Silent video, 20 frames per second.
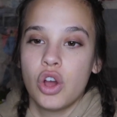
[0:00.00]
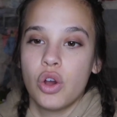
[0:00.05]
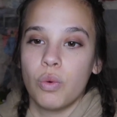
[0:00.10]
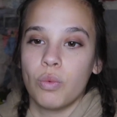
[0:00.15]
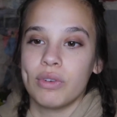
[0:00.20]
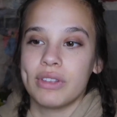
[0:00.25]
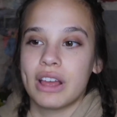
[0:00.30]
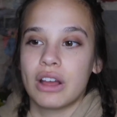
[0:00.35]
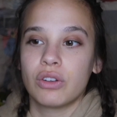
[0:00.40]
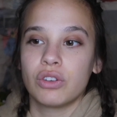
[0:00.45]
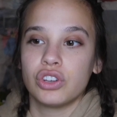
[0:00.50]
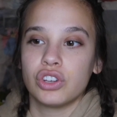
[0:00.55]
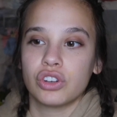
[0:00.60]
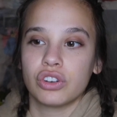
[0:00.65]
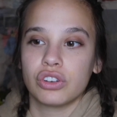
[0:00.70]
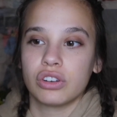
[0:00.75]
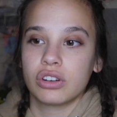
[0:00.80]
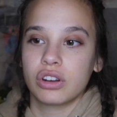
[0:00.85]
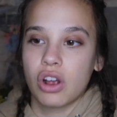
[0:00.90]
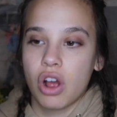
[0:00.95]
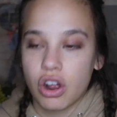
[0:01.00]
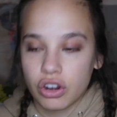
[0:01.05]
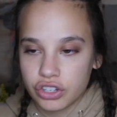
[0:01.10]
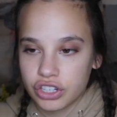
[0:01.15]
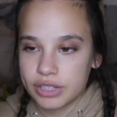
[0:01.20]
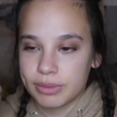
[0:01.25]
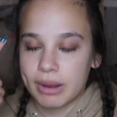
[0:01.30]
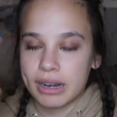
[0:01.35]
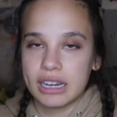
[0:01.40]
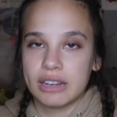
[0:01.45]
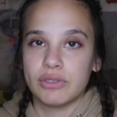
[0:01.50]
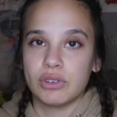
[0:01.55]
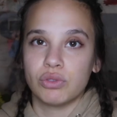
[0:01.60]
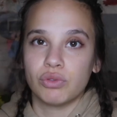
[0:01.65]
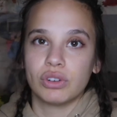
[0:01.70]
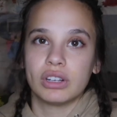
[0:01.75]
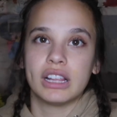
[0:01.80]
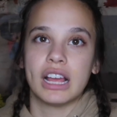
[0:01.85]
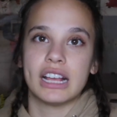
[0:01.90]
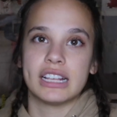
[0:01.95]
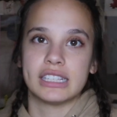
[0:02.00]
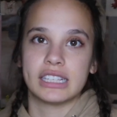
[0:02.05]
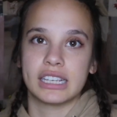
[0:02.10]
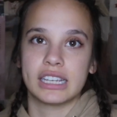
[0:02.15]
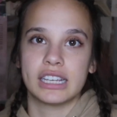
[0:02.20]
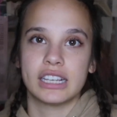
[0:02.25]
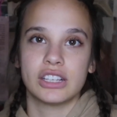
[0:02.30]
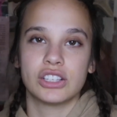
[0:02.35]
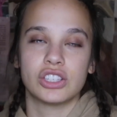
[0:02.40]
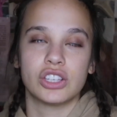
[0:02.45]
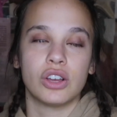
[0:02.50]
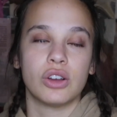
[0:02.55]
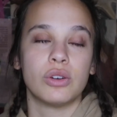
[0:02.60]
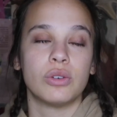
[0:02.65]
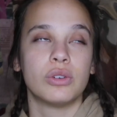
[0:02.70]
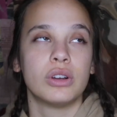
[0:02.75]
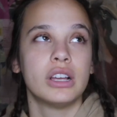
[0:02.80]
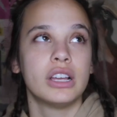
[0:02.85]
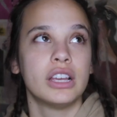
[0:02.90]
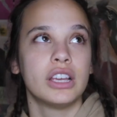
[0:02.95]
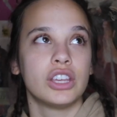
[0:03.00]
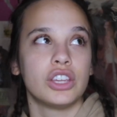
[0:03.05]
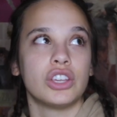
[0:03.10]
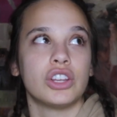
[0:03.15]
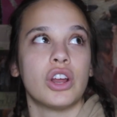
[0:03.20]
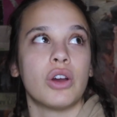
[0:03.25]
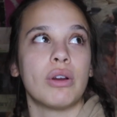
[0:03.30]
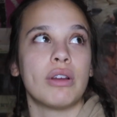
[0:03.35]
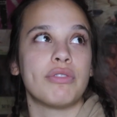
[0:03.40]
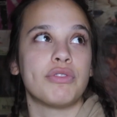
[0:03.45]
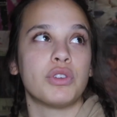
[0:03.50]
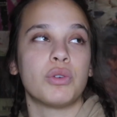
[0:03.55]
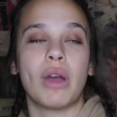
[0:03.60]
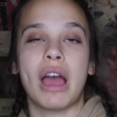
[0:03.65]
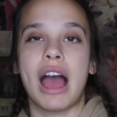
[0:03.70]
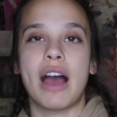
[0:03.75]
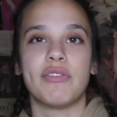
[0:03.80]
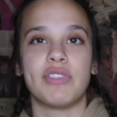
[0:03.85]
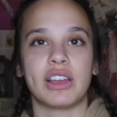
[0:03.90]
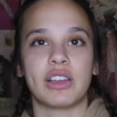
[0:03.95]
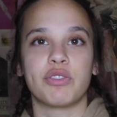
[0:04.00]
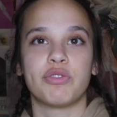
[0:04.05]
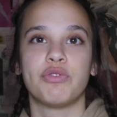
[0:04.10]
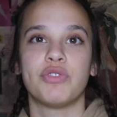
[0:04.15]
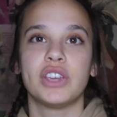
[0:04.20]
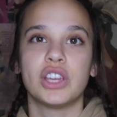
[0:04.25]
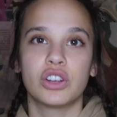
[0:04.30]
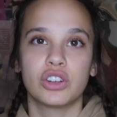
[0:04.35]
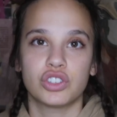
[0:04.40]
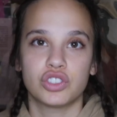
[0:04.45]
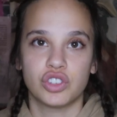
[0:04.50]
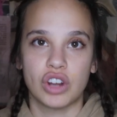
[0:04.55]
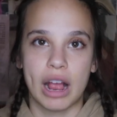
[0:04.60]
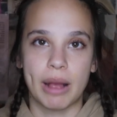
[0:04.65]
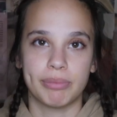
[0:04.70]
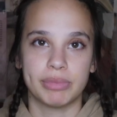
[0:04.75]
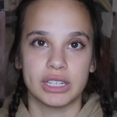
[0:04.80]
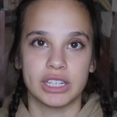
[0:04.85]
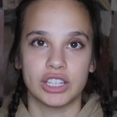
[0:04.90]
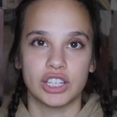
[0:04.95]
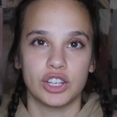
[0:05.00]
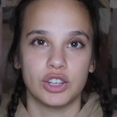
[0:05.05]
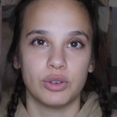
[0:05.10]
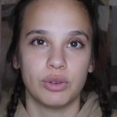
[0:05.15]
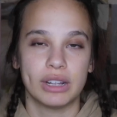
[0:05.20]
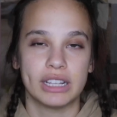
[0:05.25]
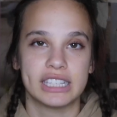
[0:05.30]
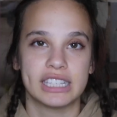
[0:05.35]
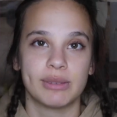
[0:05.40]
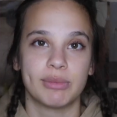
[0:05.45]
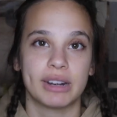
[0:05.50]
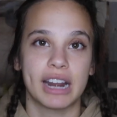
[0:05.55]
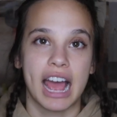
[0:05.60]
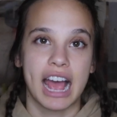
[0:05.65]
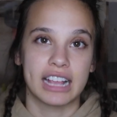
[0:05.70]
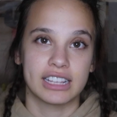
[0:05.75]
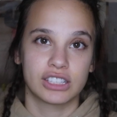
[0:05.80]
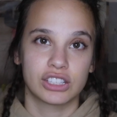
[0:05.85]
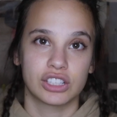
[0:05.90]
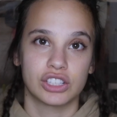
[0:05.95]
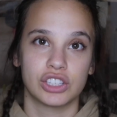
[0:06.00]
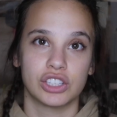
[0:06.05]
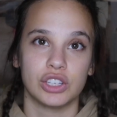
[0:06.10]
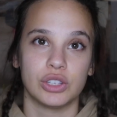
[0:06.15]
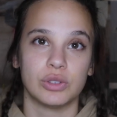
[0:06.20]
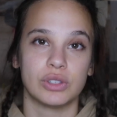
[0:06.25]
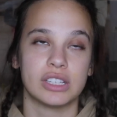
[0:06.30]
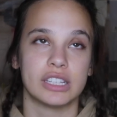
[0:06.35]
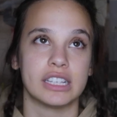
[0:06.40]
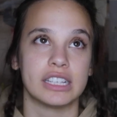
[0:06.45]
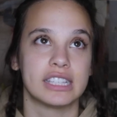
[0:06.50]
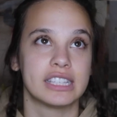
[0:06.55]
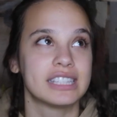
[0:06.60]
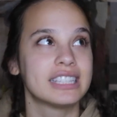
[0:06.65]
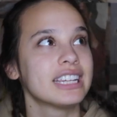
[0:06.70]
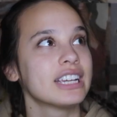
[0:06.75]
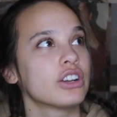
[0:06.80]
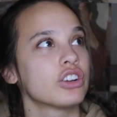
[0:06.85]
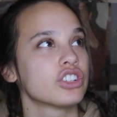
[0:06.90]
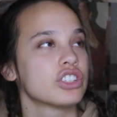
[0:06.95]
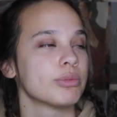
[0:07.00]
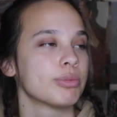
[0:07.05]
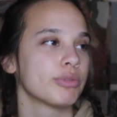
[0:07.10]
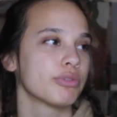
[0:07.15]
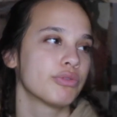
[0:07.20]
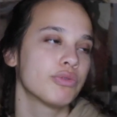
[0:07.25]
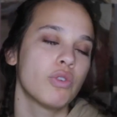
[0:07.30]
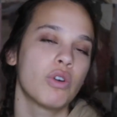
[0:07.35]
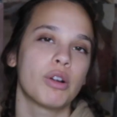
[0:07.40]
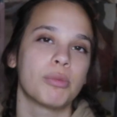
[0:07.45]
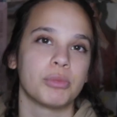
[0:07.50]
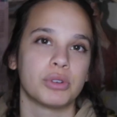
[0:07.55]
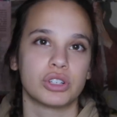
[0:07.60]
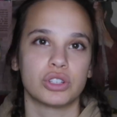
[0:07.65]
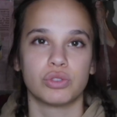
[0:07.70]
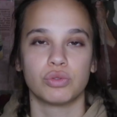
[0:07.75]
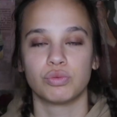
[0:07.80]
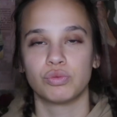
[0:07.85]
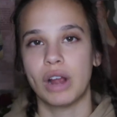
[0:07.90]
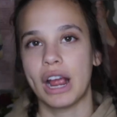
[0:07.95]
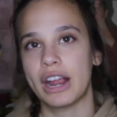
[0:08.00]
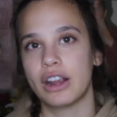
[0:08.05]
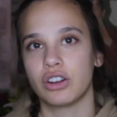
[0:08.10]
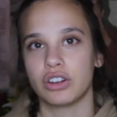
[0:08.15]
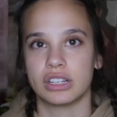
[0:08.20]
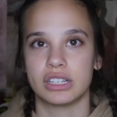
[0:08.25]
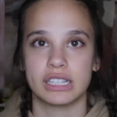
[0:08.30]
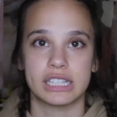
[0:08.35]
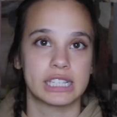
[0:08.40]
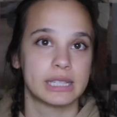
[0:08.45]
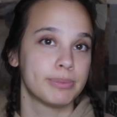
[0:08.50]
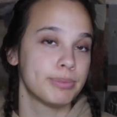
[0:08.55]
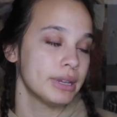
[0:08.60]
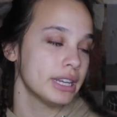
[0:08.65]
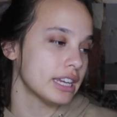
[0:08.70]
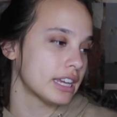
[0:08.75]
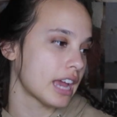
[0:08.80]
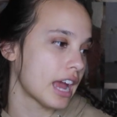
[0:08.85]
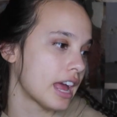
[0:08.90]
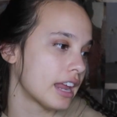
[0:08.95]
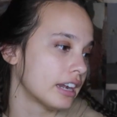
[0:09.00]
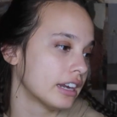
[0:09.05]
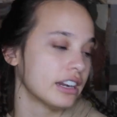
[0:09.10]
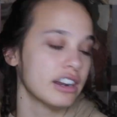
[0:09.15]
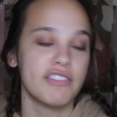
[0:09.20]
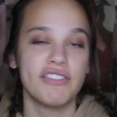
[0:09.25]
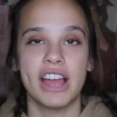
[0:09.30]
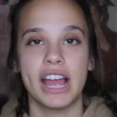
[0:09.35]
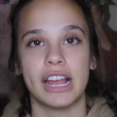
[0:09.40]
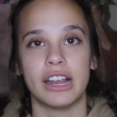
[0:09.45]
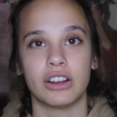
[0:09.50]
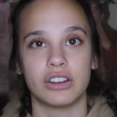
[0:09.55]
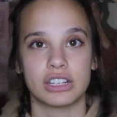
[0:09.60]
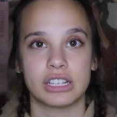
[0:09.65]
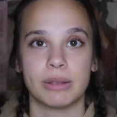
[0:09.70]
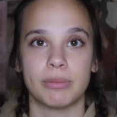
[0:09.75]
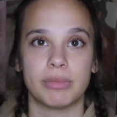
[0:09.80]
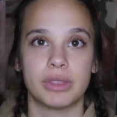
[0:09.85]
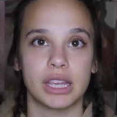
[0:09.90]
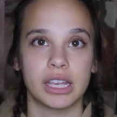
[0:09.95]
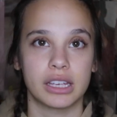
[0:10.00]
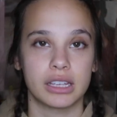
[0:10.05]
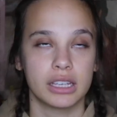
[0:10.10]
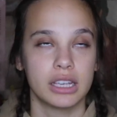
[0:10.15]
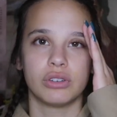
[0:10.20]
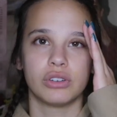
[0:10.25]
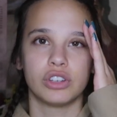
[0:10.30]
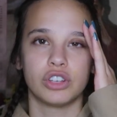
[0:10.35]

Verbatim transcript: without your conscious mind even realizing it so you know, if you have like fear trapped in you and someone asks you to sing or to perform or to write or to speak at an event or something,